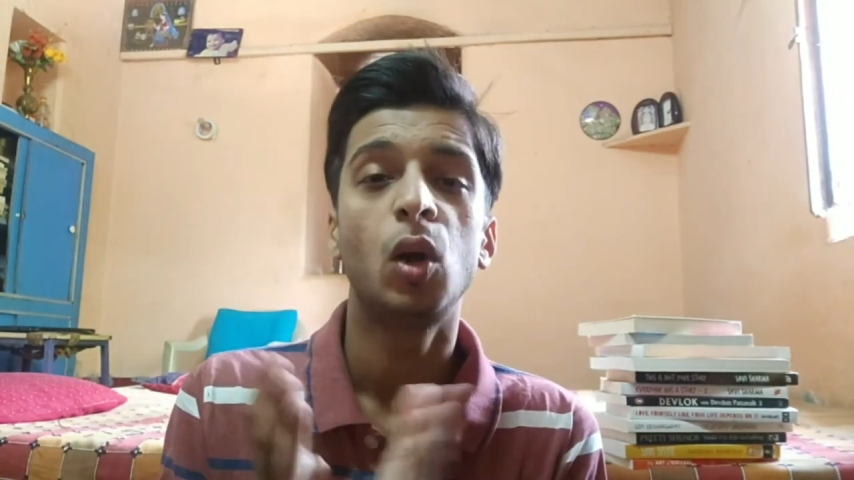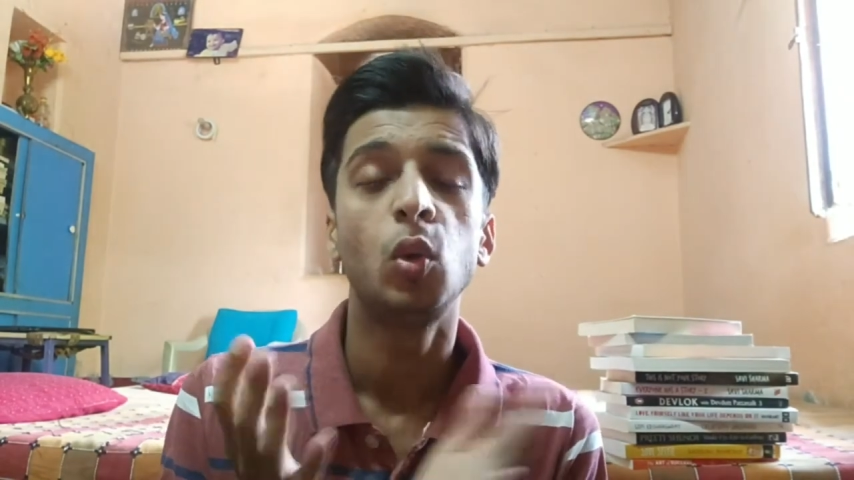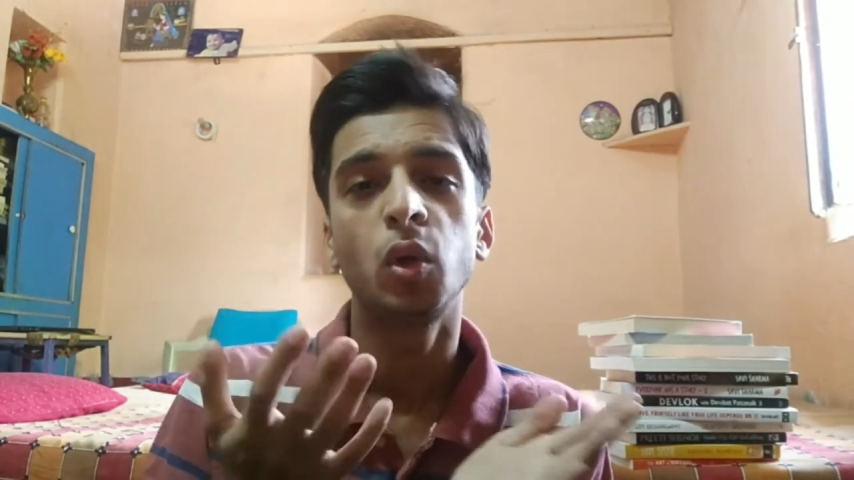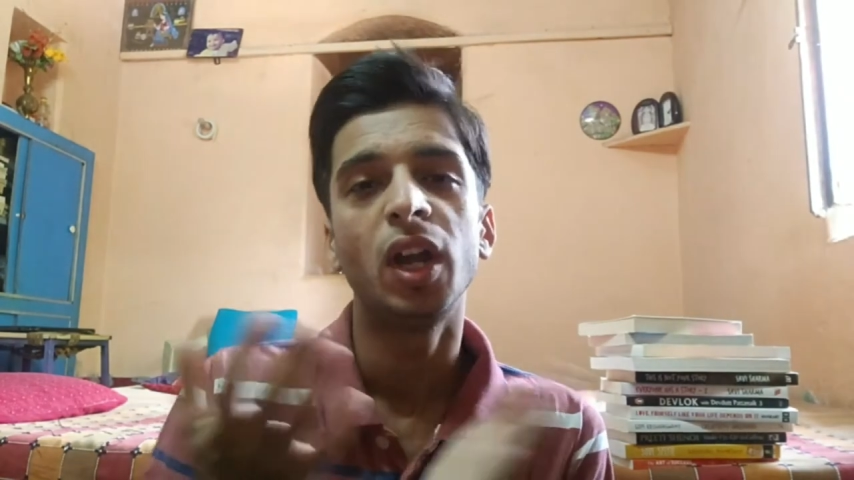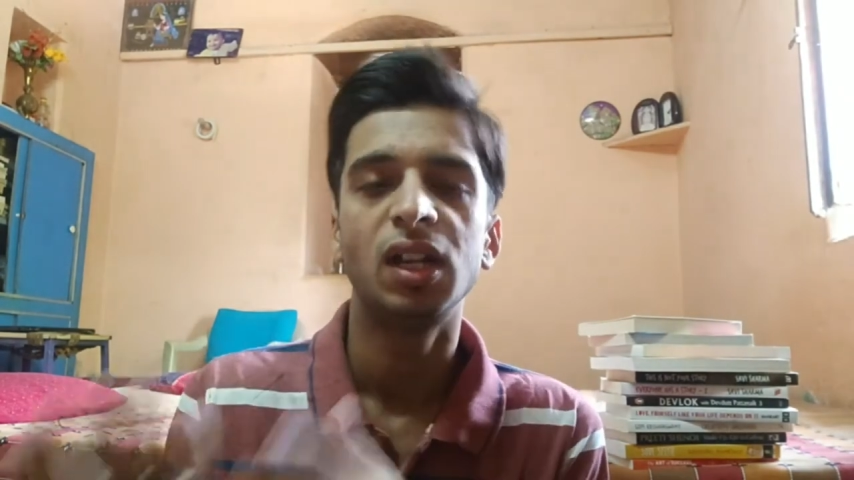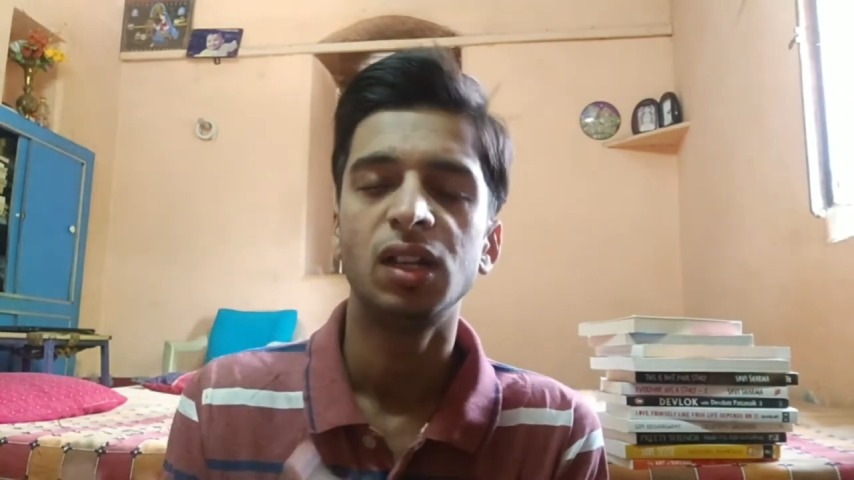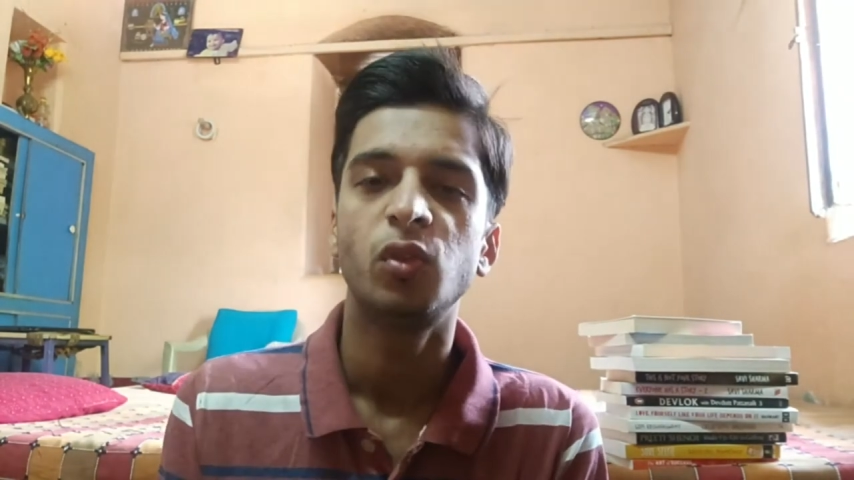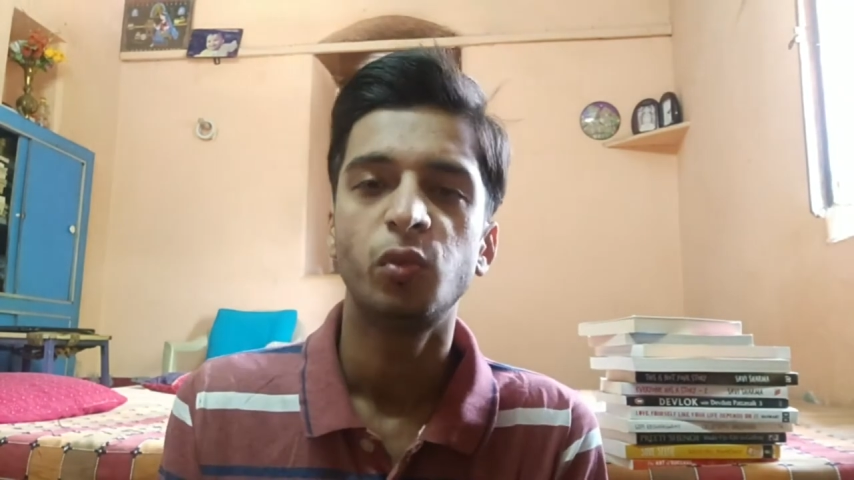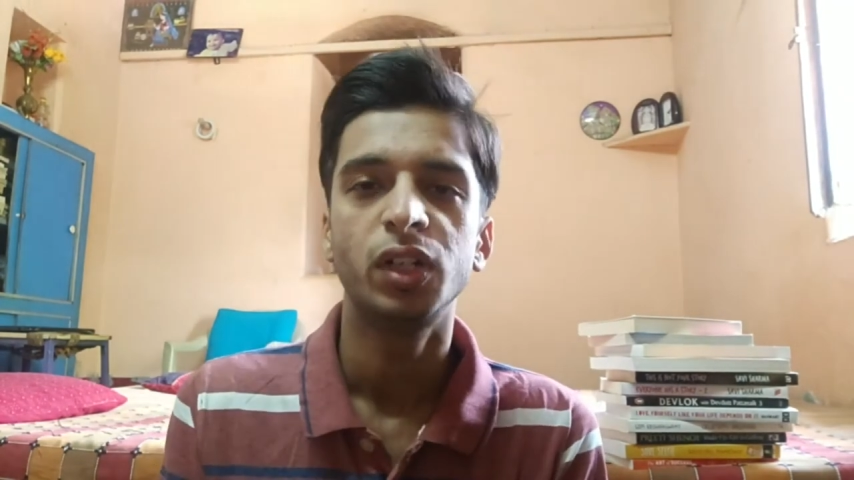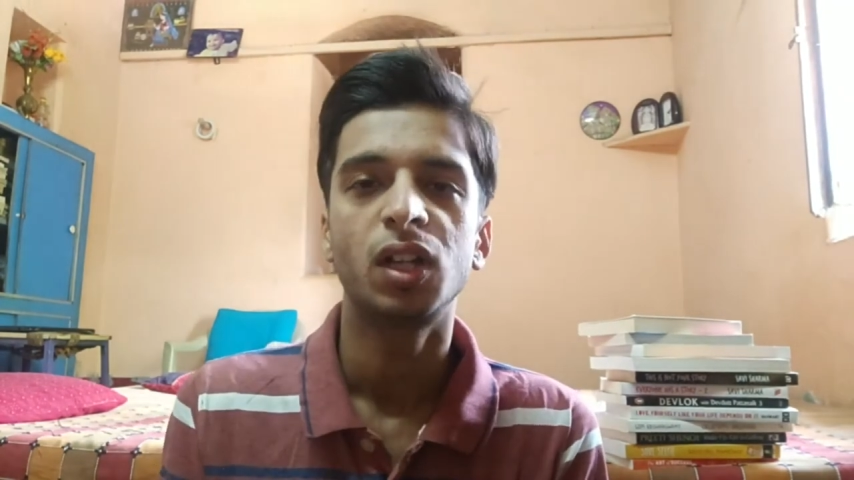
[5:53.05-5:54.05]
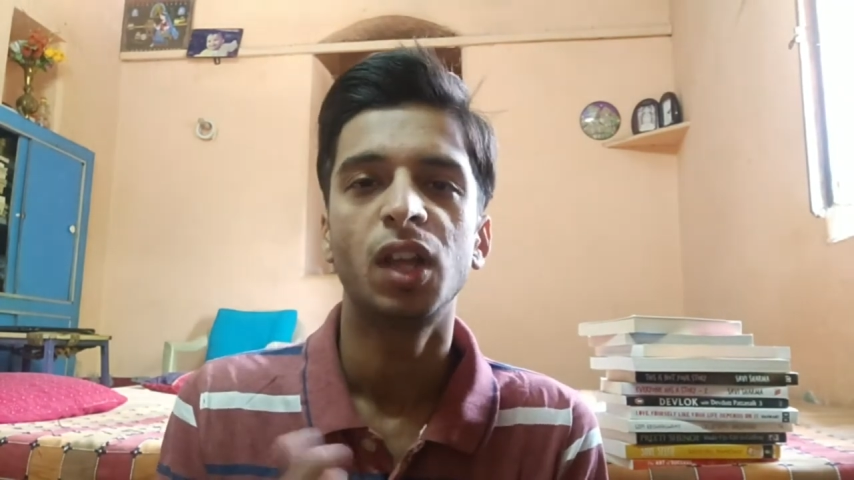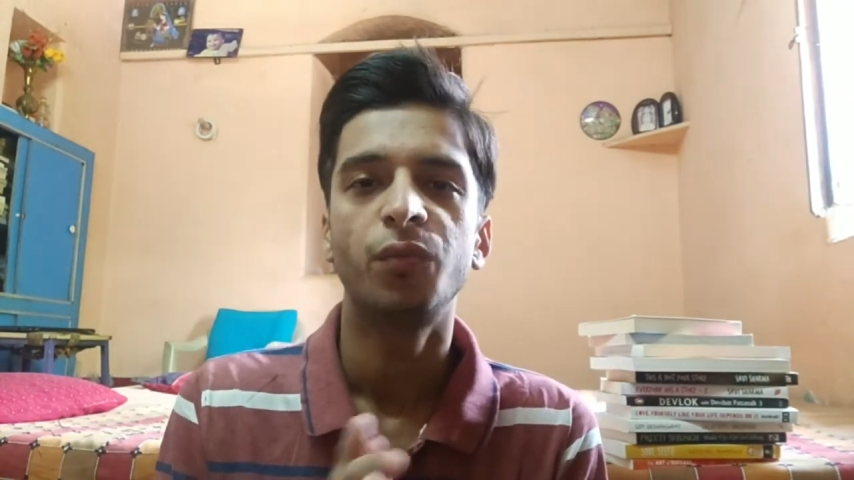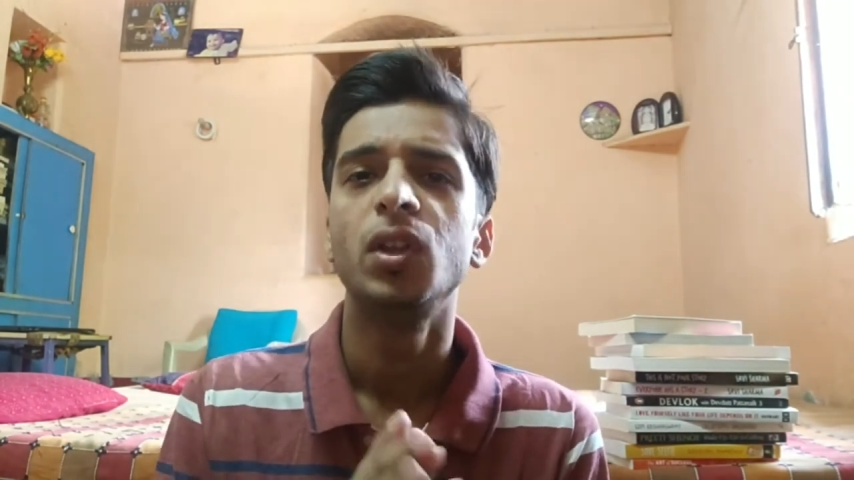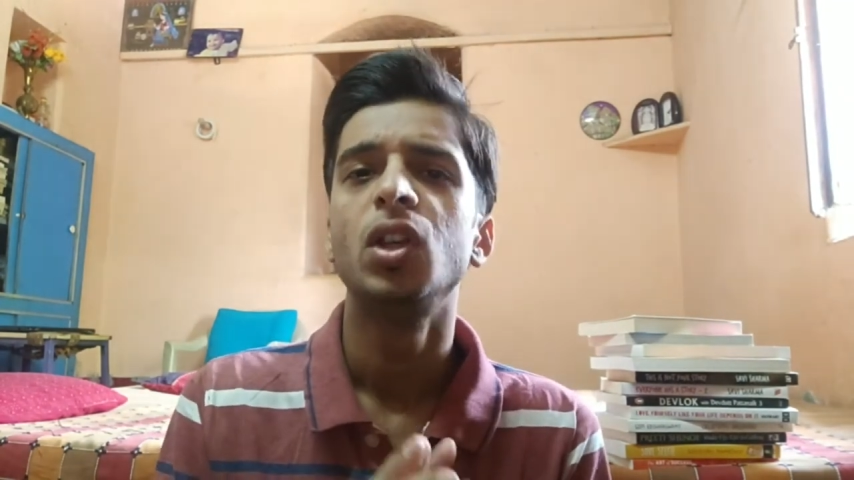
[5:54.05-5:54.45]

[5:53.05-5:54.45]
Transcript: how to handle the work life.